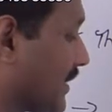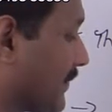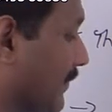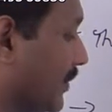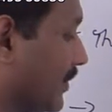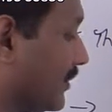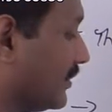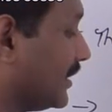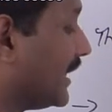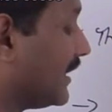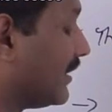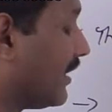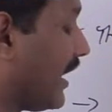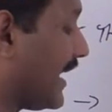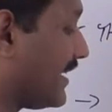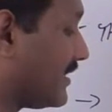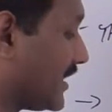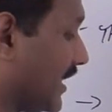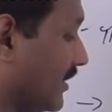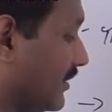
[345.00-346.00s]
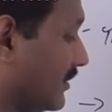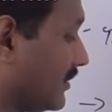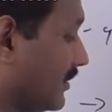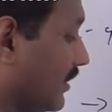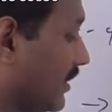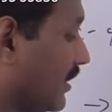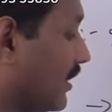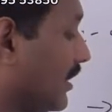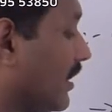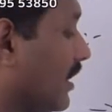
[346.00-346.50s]
4 that lies
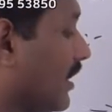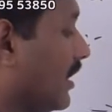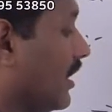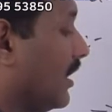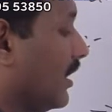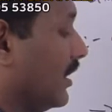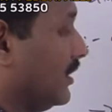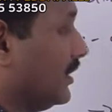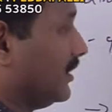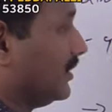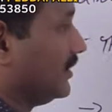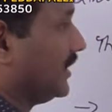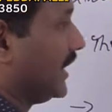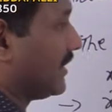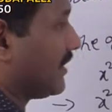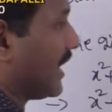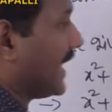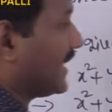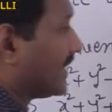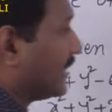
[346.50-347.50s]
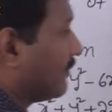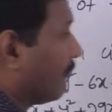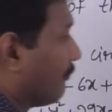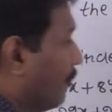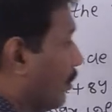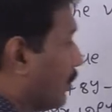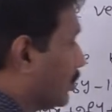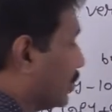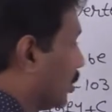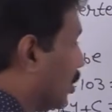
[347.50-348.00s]
in
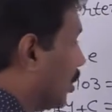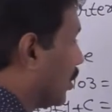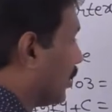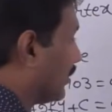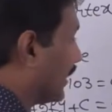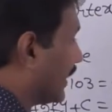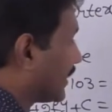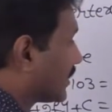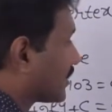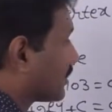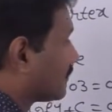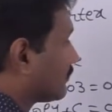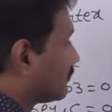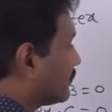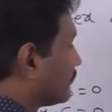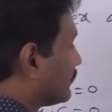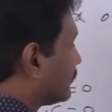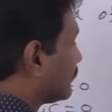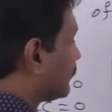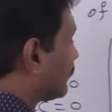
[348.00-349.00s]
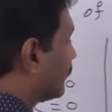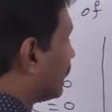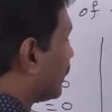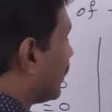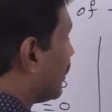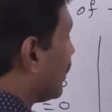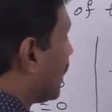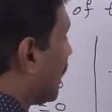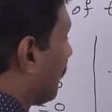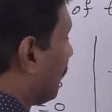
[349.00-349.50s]
fourth coordinate.
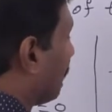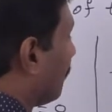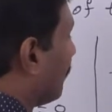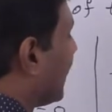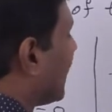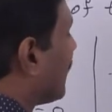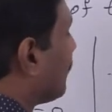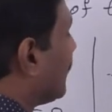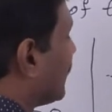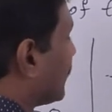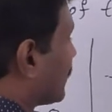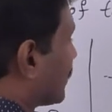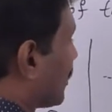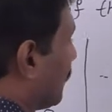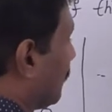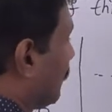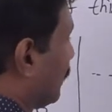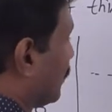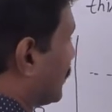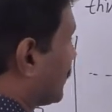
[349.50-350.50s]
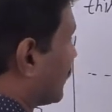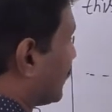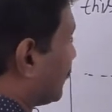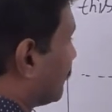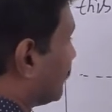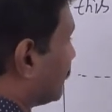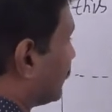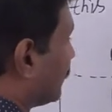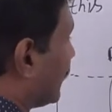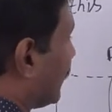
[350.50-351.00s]
Maybe suppose
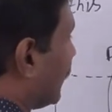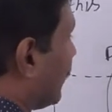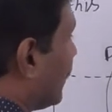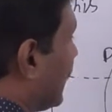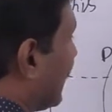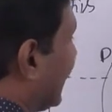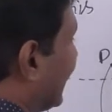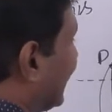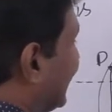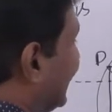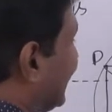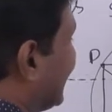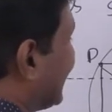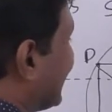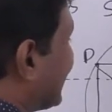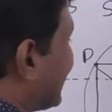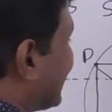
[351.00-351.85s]
this is